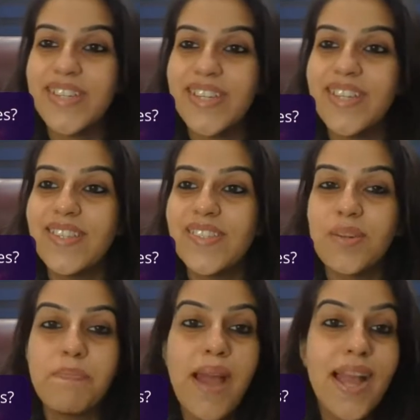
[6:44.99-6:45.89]
Okay.
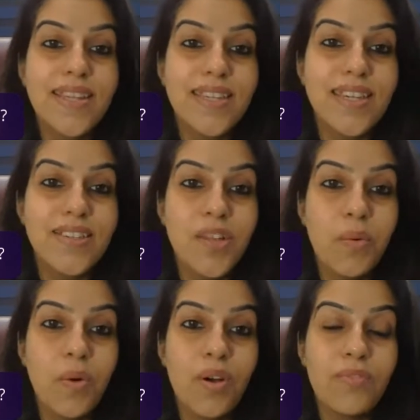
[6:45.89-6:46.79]
So pancakes
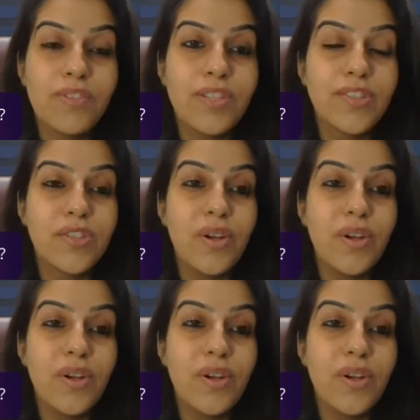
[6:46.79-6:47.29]
or waffles.